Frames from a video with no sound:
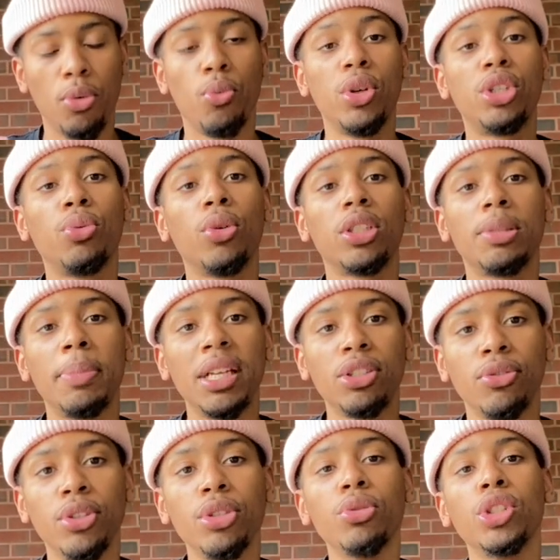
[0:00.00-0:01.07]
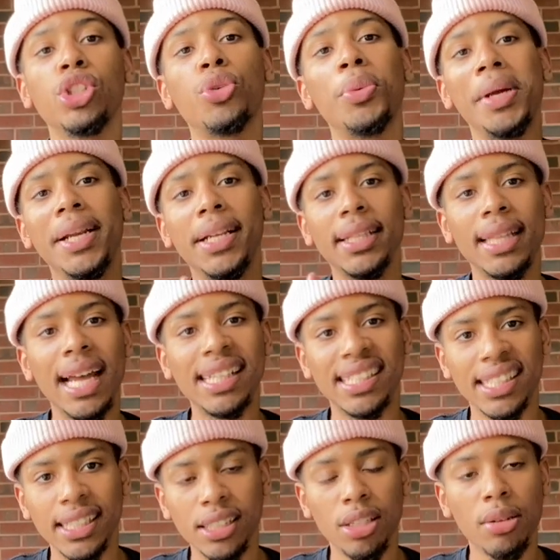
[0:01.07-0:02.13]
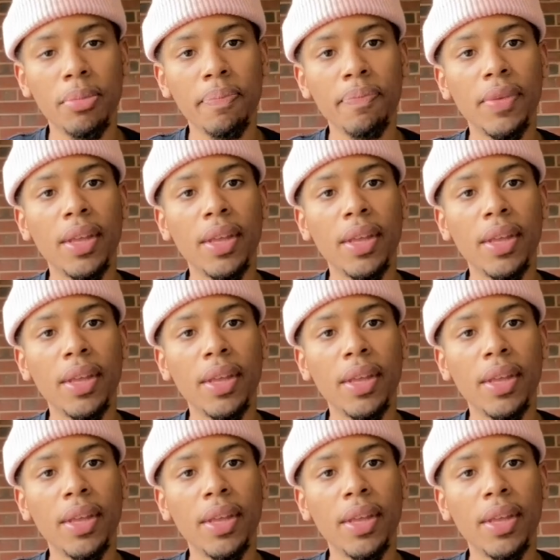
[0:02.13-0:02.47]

which works best for you, is creating that system